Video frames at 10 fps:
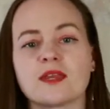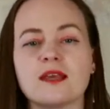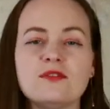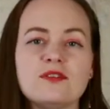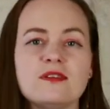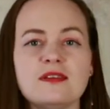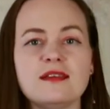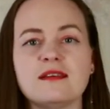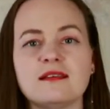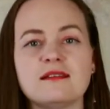If you
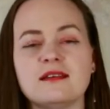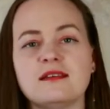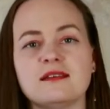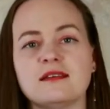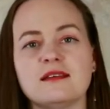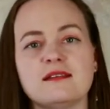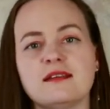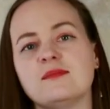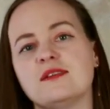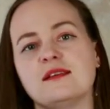see that
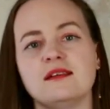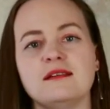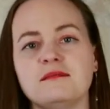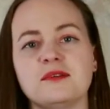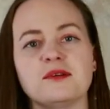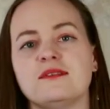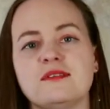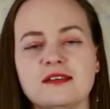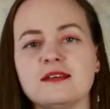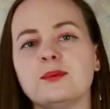something you're
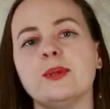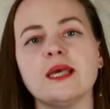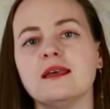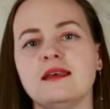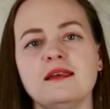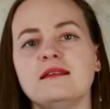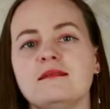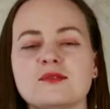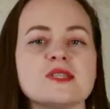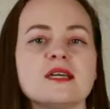still weak in,
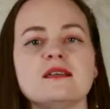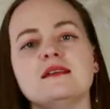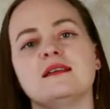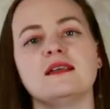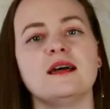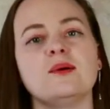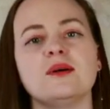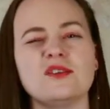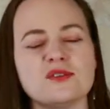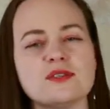you started it now
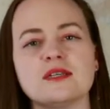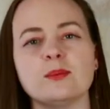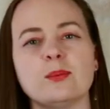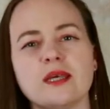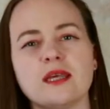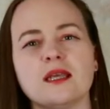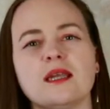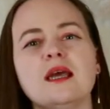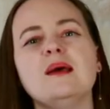and you're still weak in,